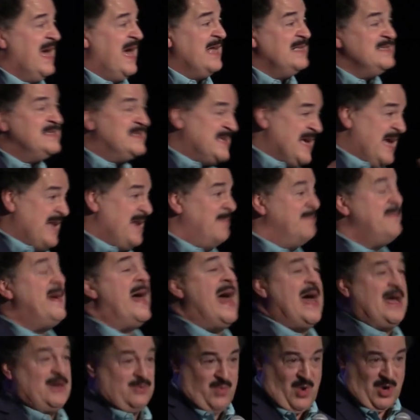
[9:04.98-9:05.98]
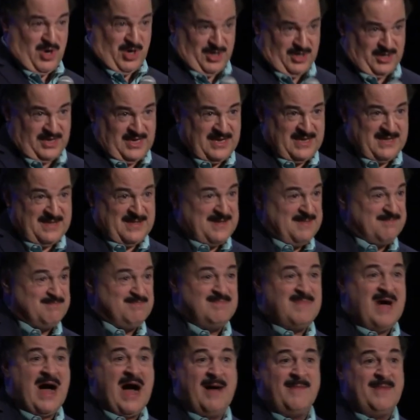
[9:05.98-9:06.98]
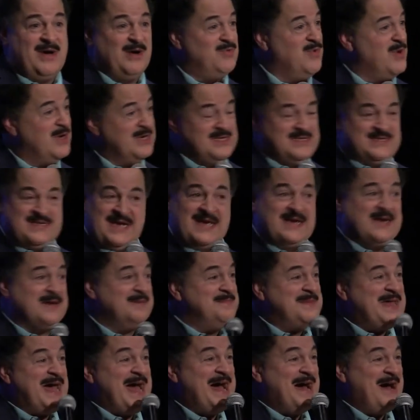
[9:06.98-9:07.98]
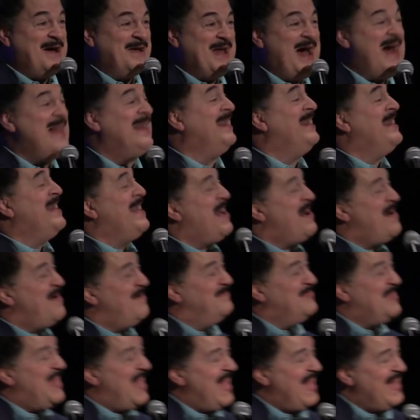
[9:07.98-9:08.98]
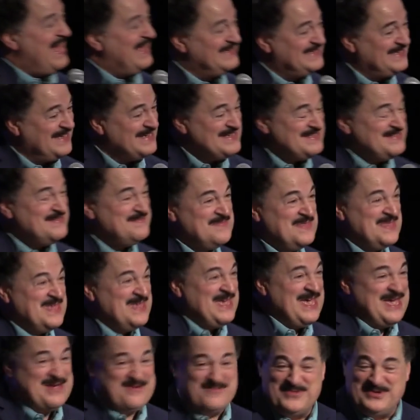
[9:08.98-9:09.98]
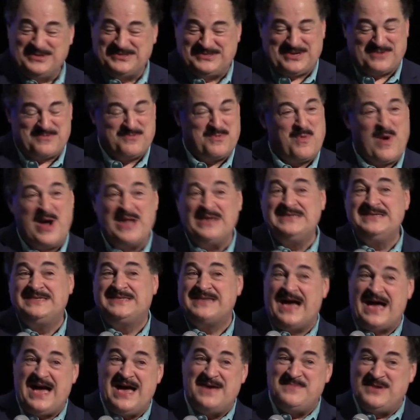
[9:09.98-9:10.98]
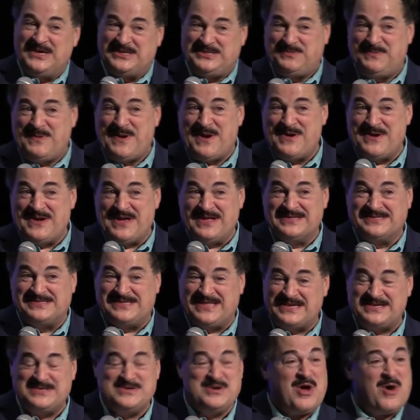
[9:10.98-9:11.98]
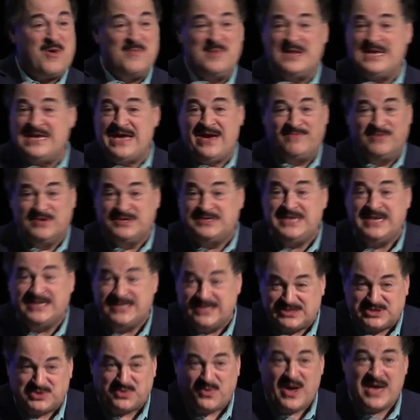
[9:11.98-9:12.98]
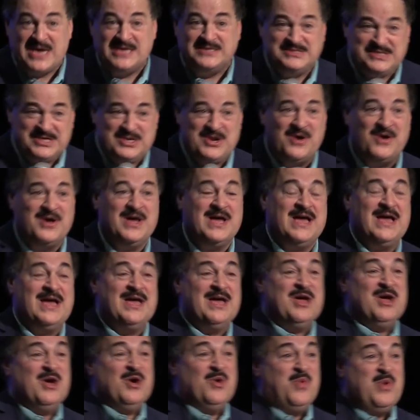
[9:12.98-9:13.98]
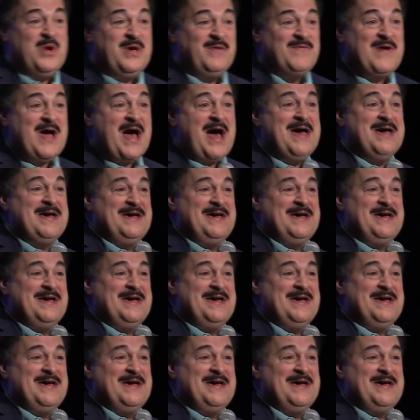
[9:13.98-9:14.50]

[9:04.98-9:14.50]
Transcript: and said a bad word. Mama would take them down. I love that. It was a one time experience that nobody ever did it twice. You know, we've got,